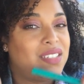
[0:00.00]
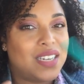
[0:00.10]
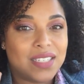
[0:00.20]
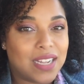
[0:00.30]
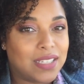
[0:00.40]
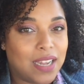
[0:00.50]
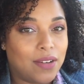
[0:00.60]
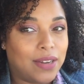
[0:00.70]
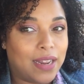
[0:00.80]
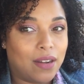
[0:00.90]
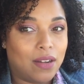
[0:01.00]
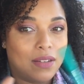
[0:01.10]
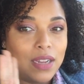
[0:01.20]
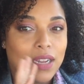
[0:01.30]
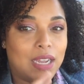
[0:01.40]
Does not stay on at
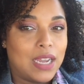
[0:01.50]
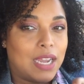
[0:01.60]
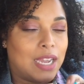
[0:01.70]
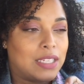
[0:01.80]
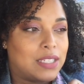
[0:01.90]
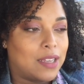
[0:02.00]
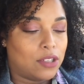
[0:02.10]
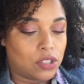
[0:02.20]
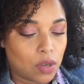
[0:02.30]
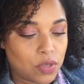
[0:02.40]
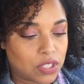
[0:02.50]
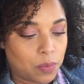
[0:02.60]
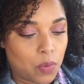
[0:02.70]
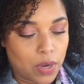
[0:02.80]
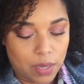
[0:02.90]
all. It's so
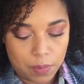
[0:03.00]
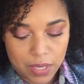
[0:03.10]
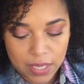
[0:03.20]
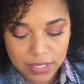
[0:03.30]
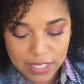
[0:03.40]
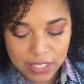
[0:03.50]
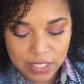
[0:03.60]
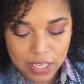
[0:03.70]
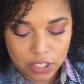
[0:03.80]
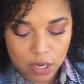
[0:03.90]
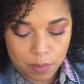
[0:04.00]
disappointing because it's such